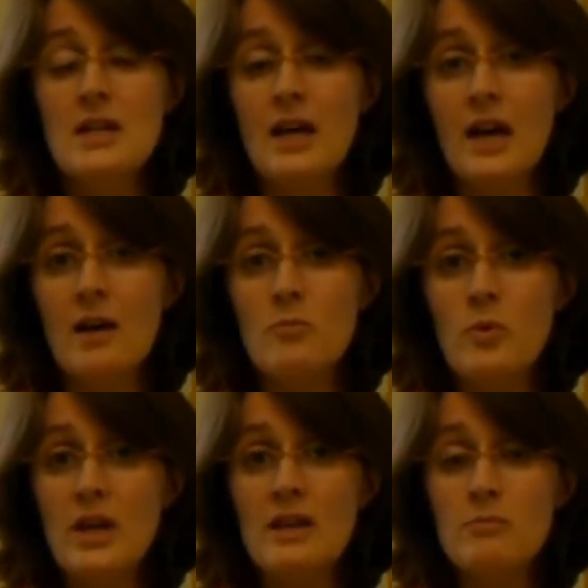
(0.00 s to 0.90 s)
um,
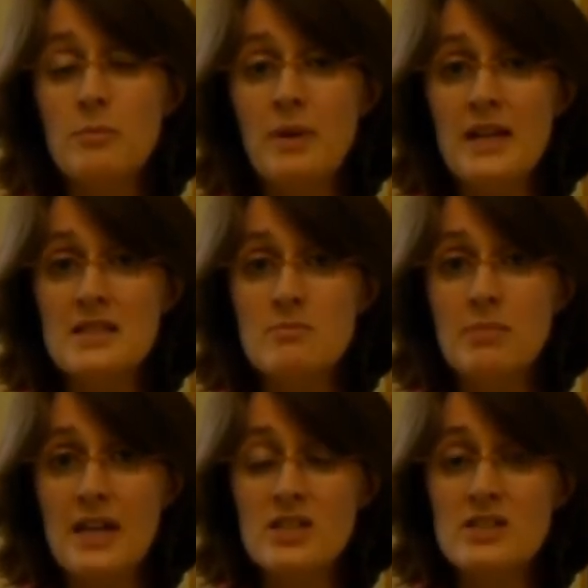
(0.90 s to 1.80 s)
we place
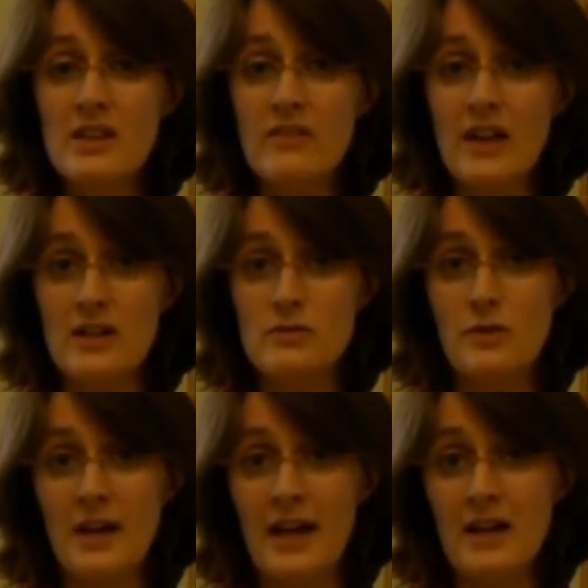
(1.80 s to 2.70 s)
patients on that for
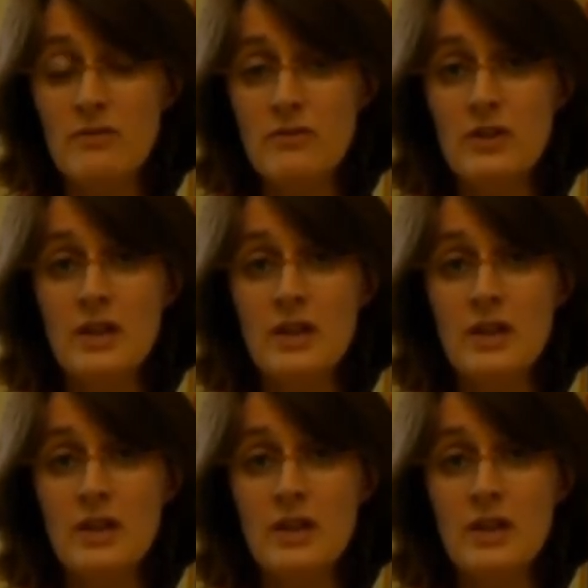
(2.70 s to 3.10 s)
life,